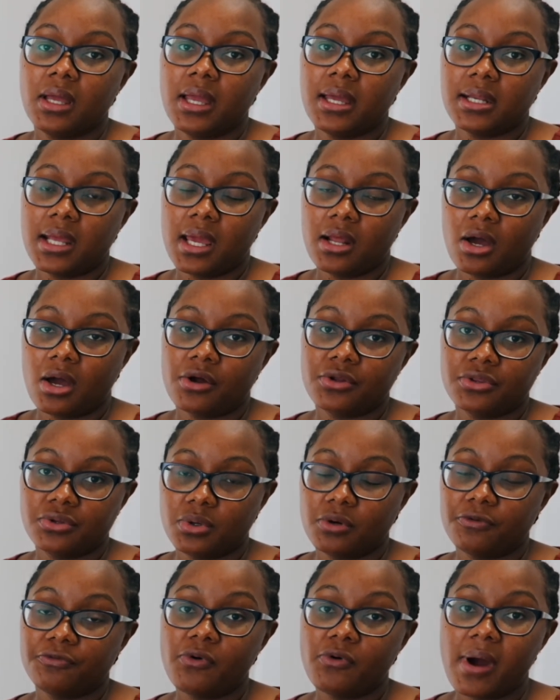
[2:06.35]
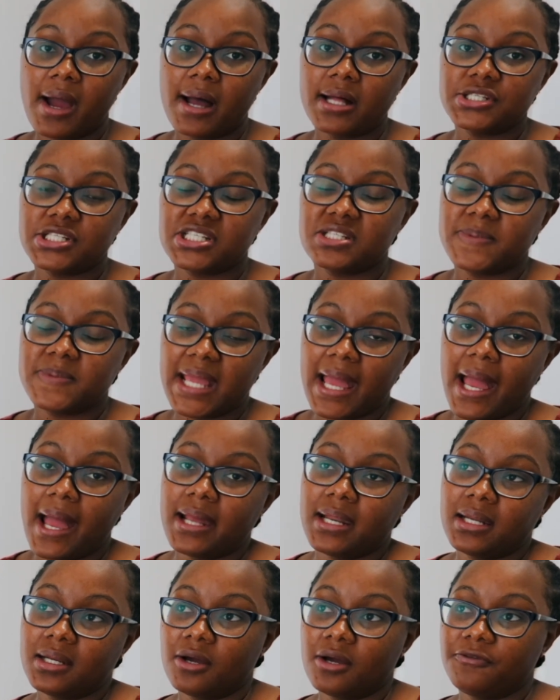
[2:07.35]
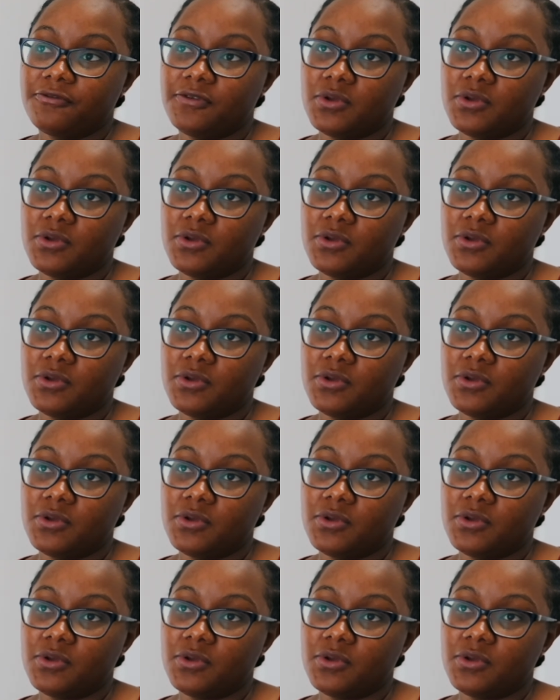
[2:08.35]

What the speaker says: In our 304 I'll just be adding a